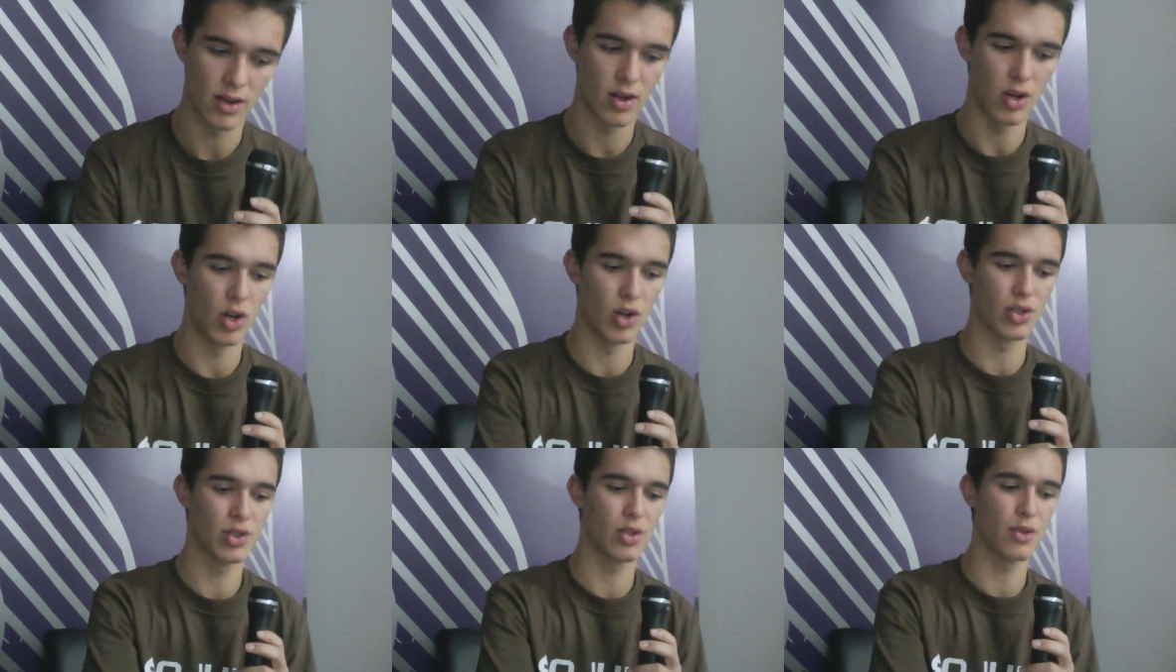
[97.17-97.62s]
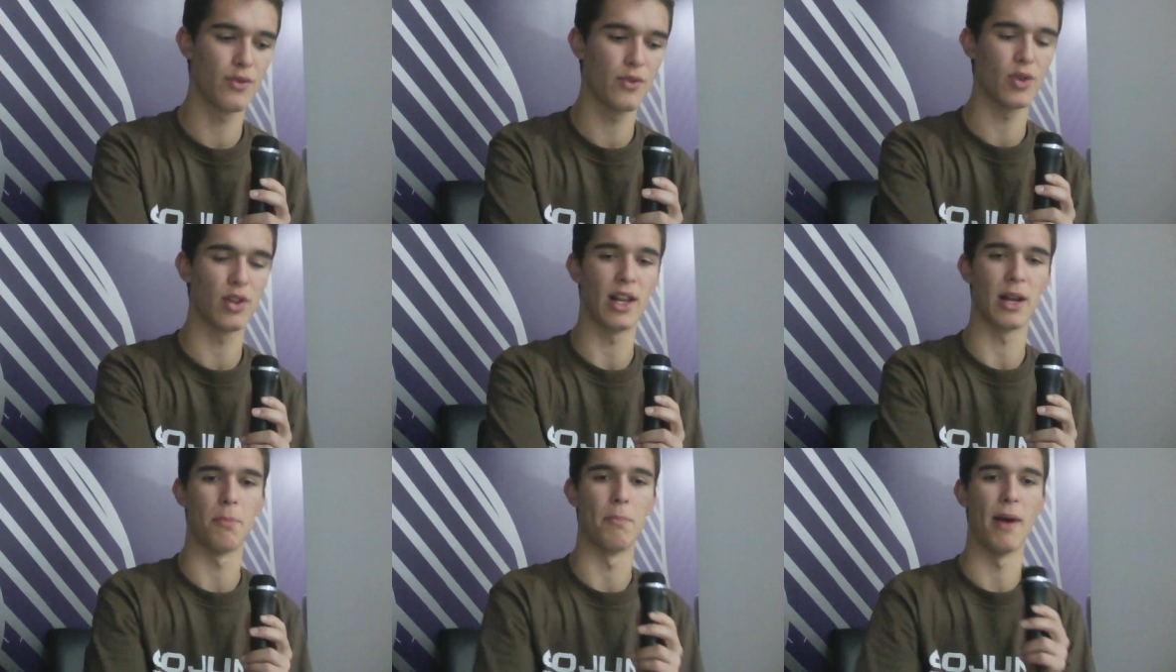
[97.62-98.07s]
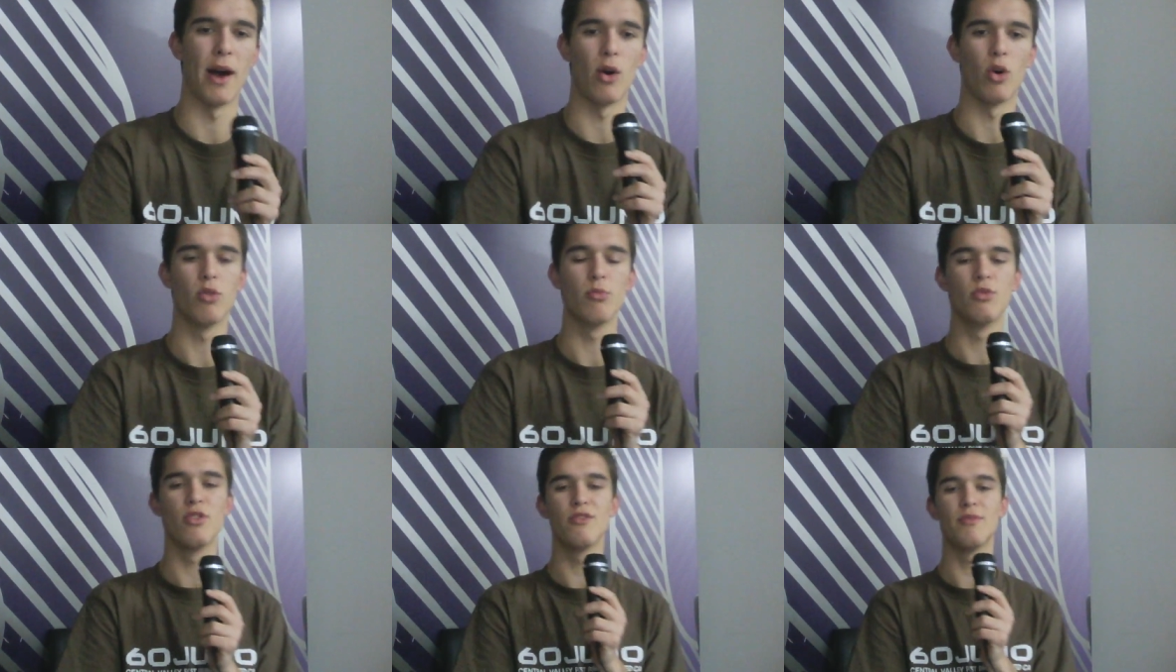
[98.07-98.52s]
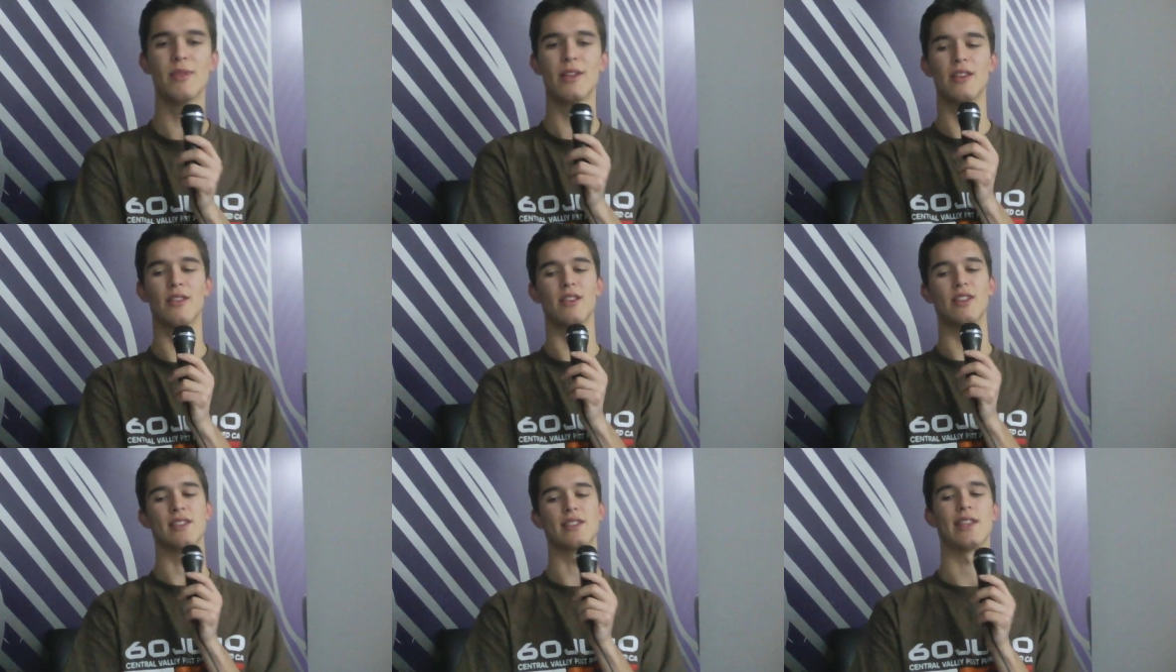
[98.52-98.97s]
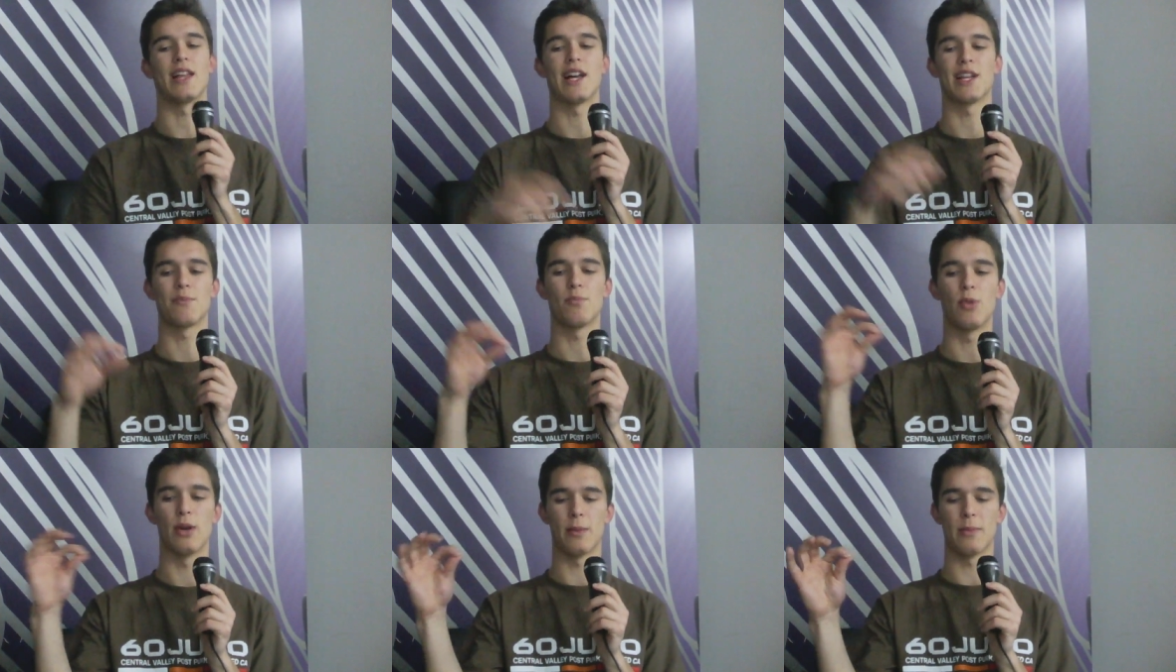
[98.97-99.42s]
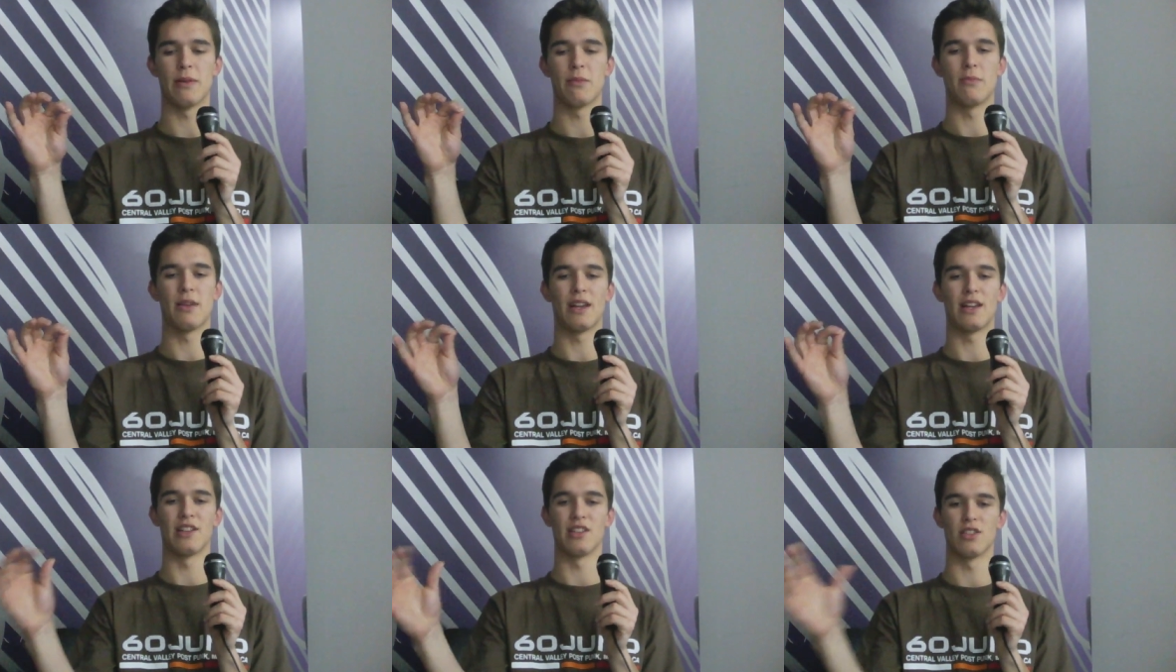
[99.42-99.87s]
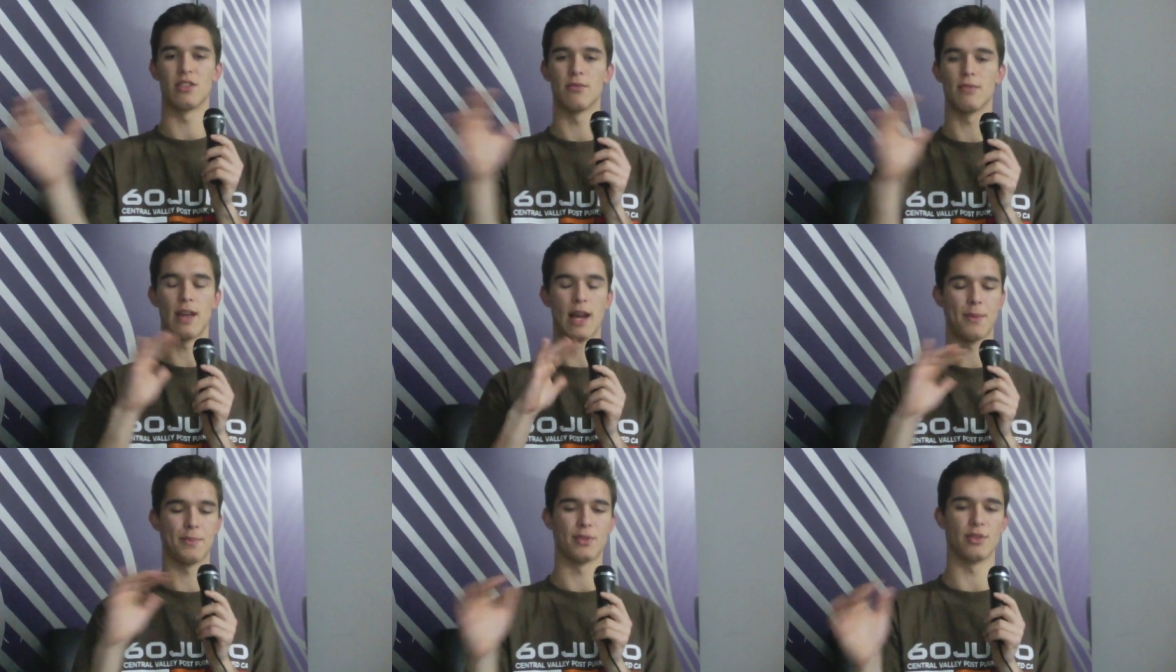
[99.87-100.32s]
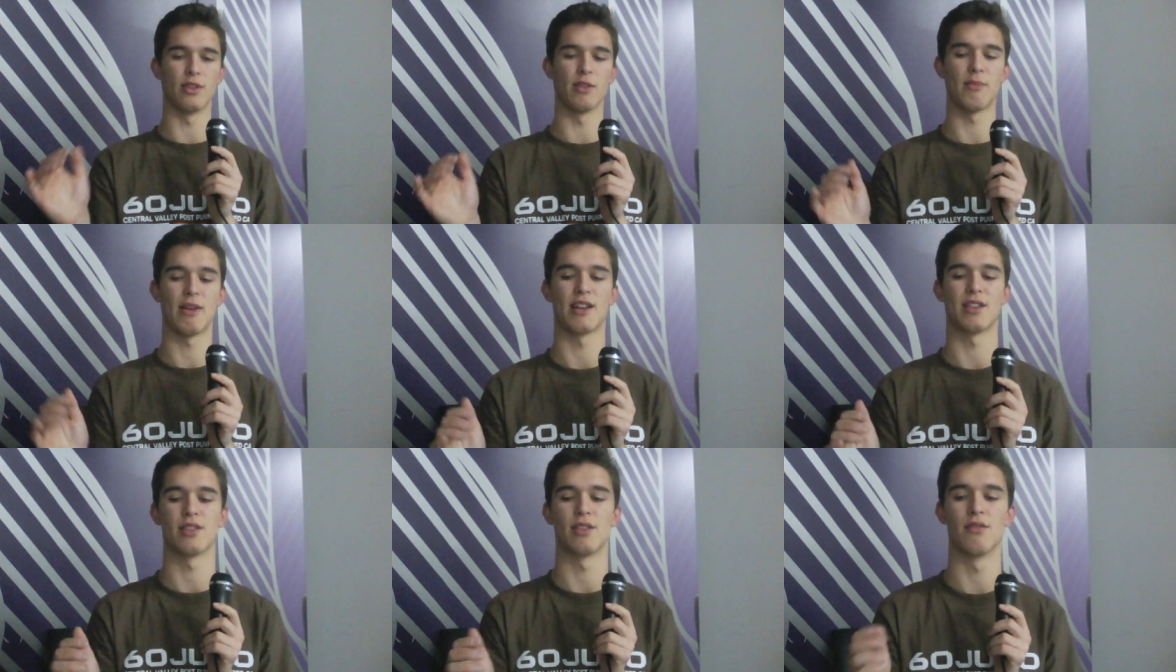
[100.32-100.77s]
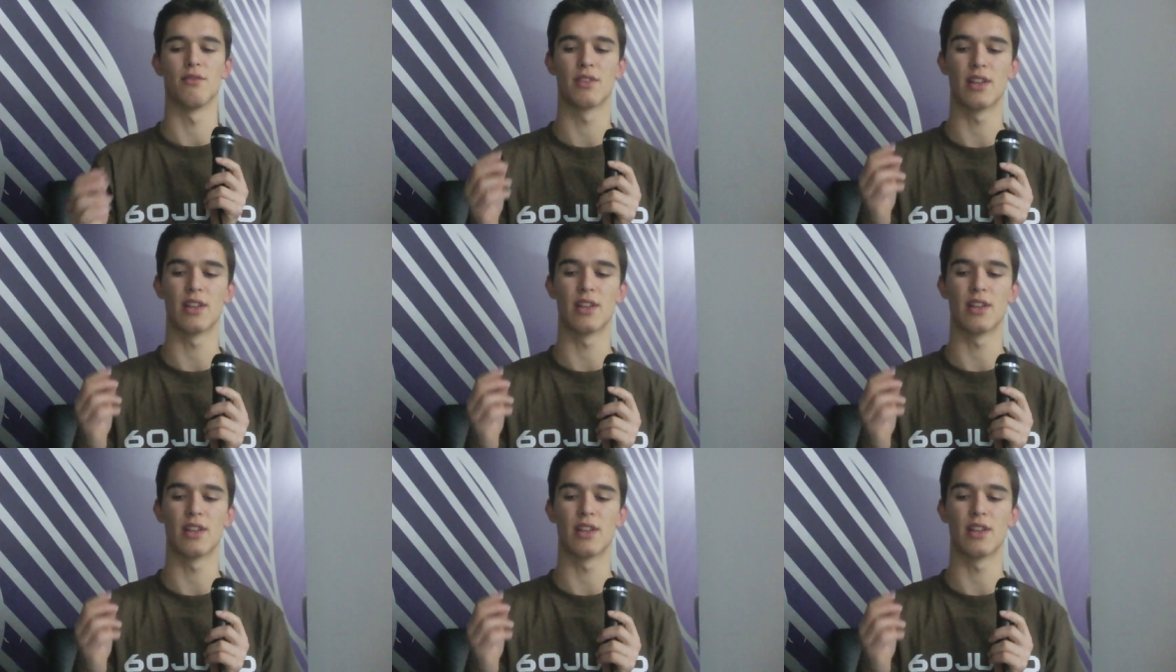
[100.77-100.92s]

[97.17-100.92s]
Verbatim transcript: also for like bowel movement, this last point I'm going to make is absolutely massive.